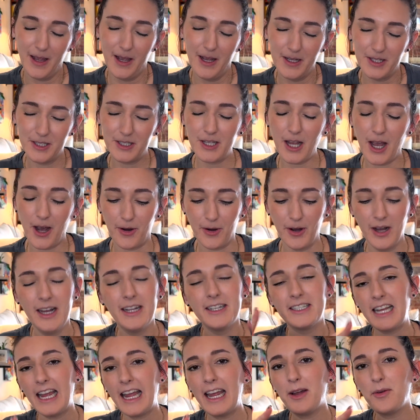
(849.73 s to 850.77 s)
So
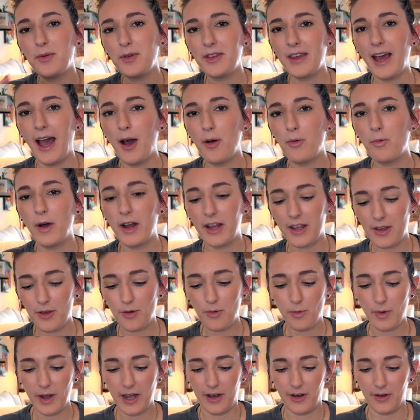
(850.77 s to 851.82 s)
take with that what you
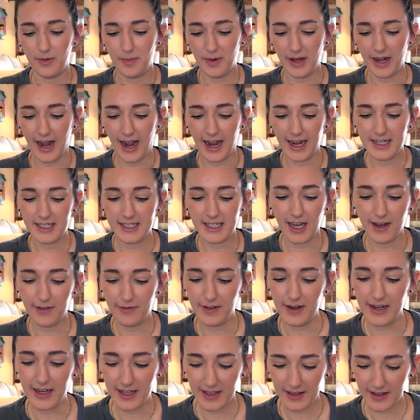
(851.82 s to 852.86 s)
will, but I
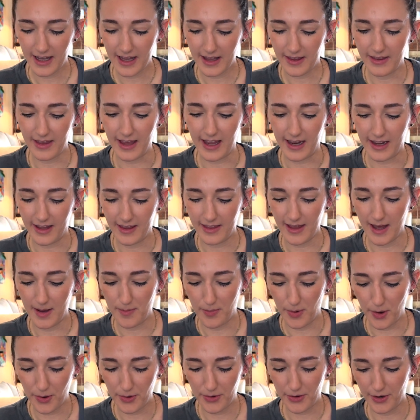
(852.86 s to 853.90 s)
definitely think that
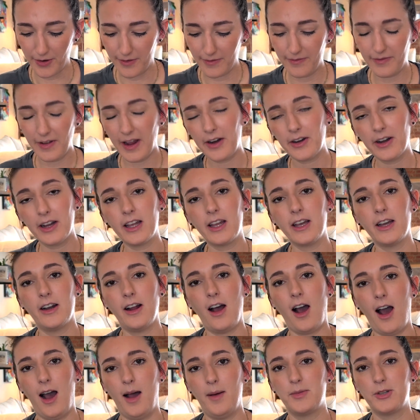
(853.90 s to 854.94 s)
both are very good
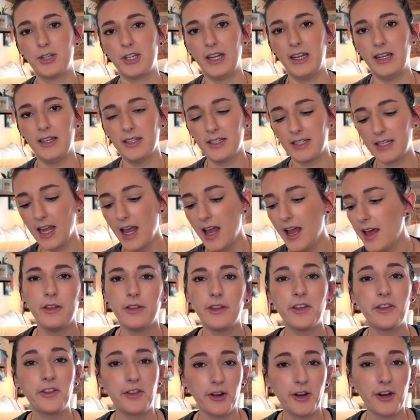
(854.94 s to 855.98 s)
options.
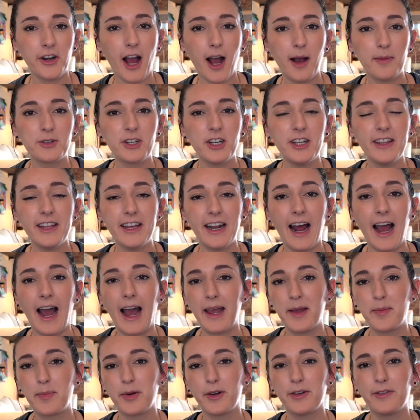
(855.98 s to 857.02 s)
The third option that
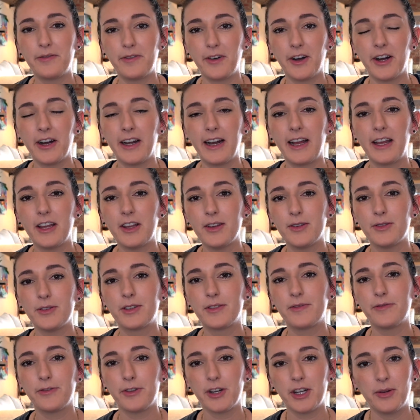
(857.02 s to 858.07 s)
I prefer and I use
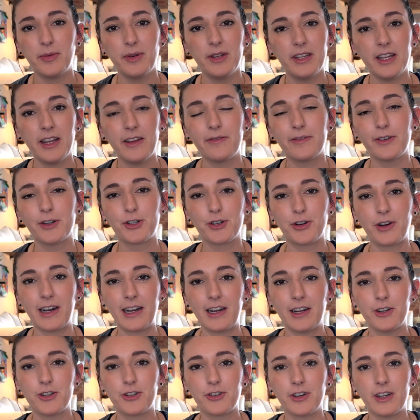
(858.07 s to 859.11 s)
frequently for
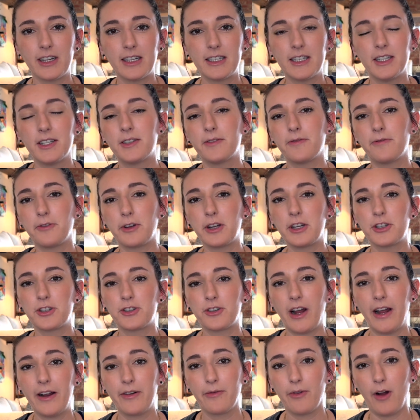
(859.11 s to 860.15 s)
training treats is
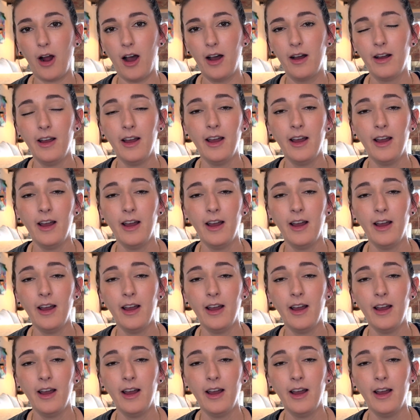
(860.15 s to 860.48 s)
freeze-dried raw.